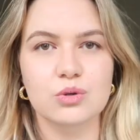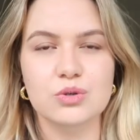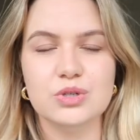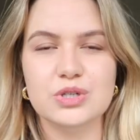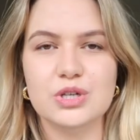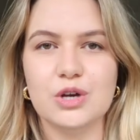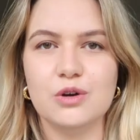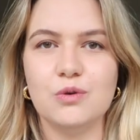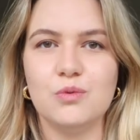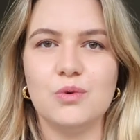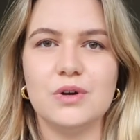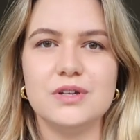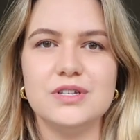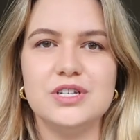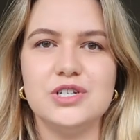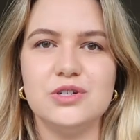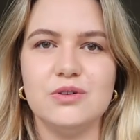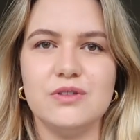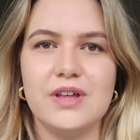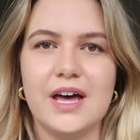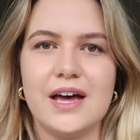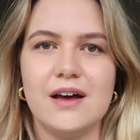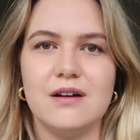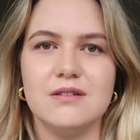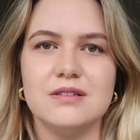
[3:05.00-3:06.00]
Also, whilst
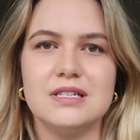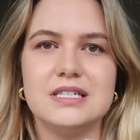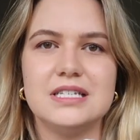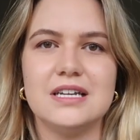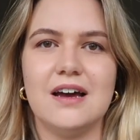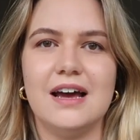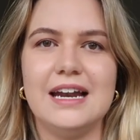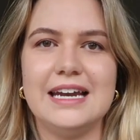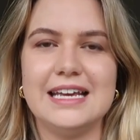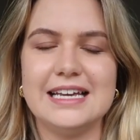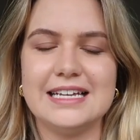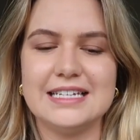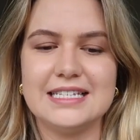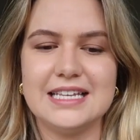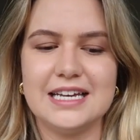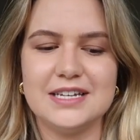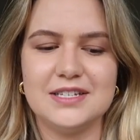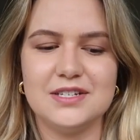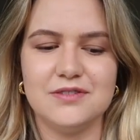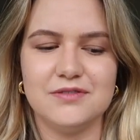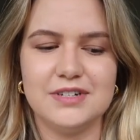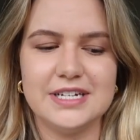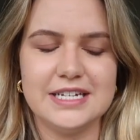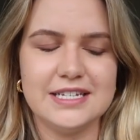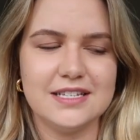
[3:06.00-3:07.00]
you're there on styling
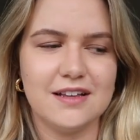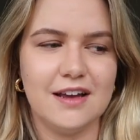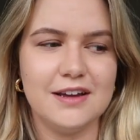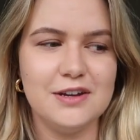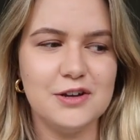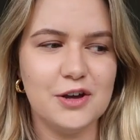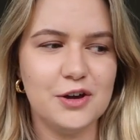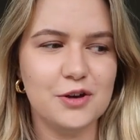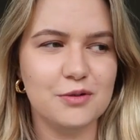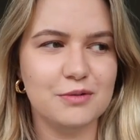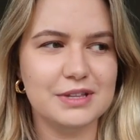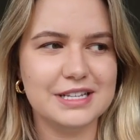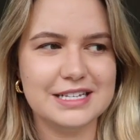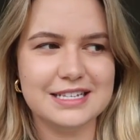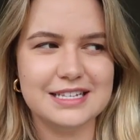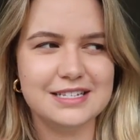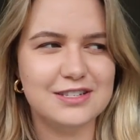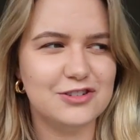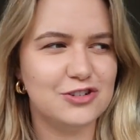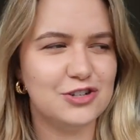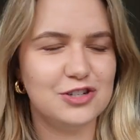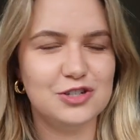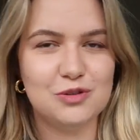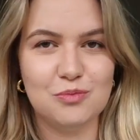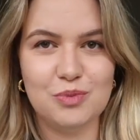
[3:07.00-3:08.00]
accessories, I know this
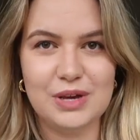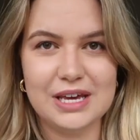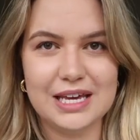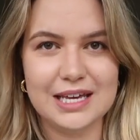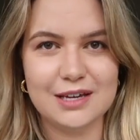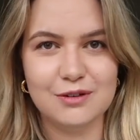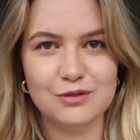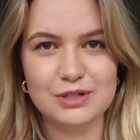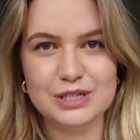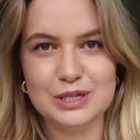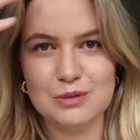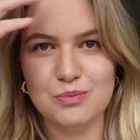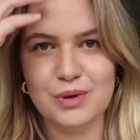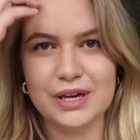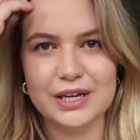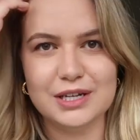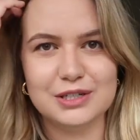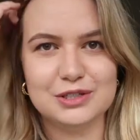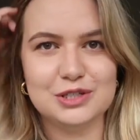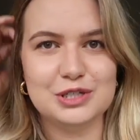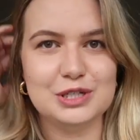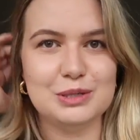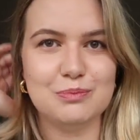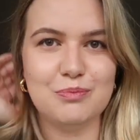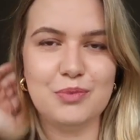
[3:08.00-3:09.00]
is just a bit
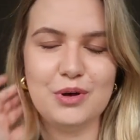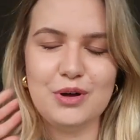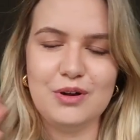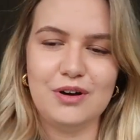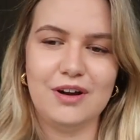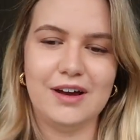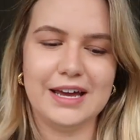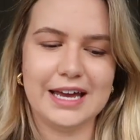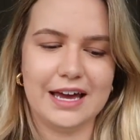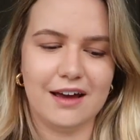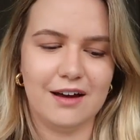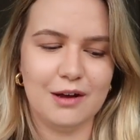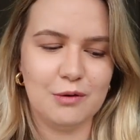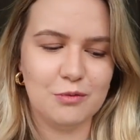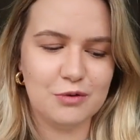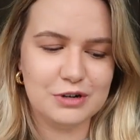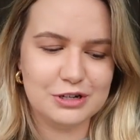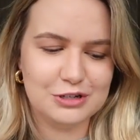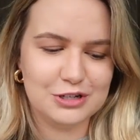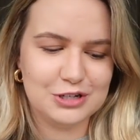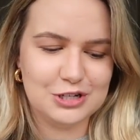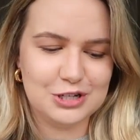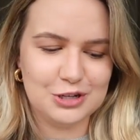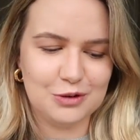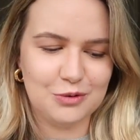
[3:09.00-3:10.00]
higgledy-piggledy, but like I
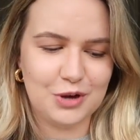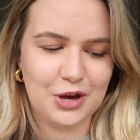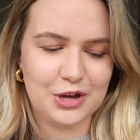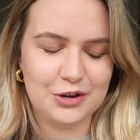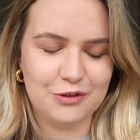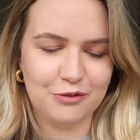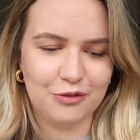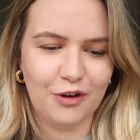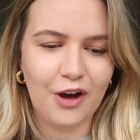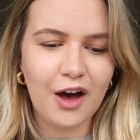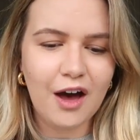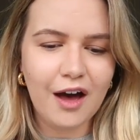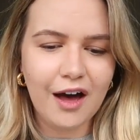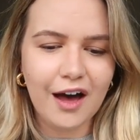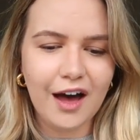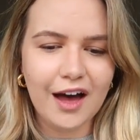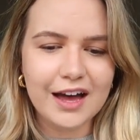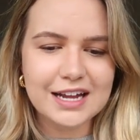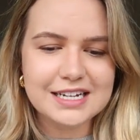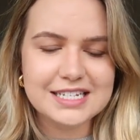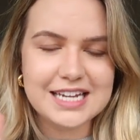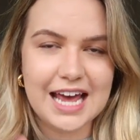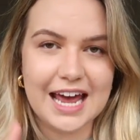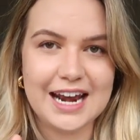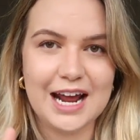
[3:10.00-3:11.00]
wanted to do kind of
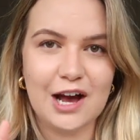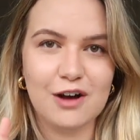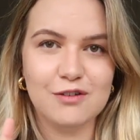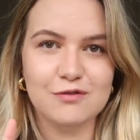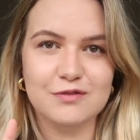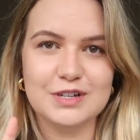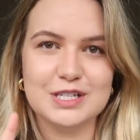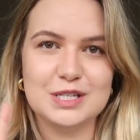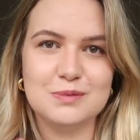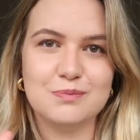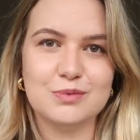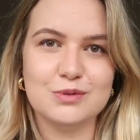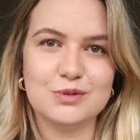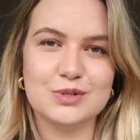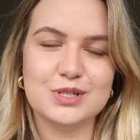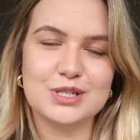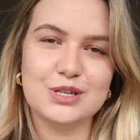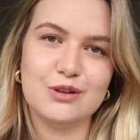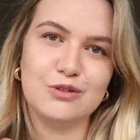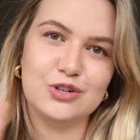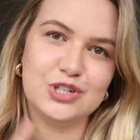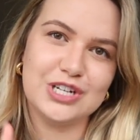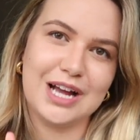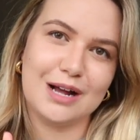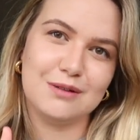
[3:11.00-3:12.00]
10 outfits, but
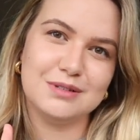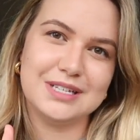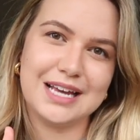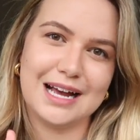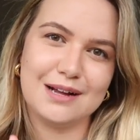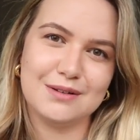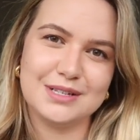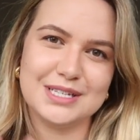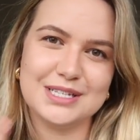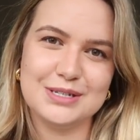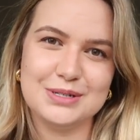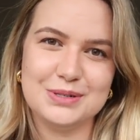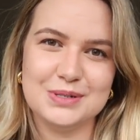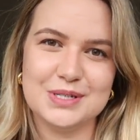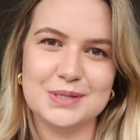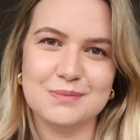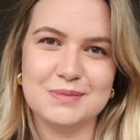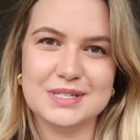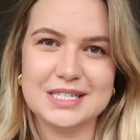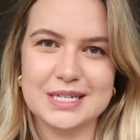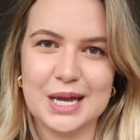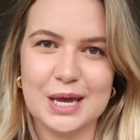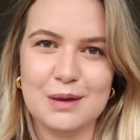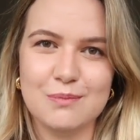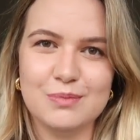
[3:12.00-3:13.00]
also shout outs to some
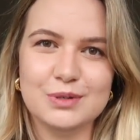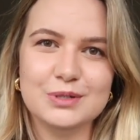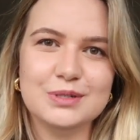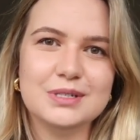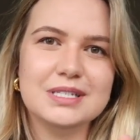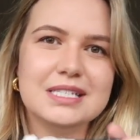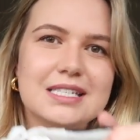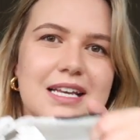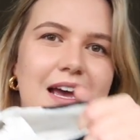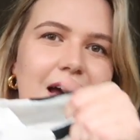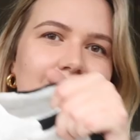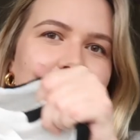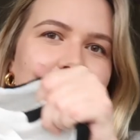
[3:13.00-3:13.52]
staples.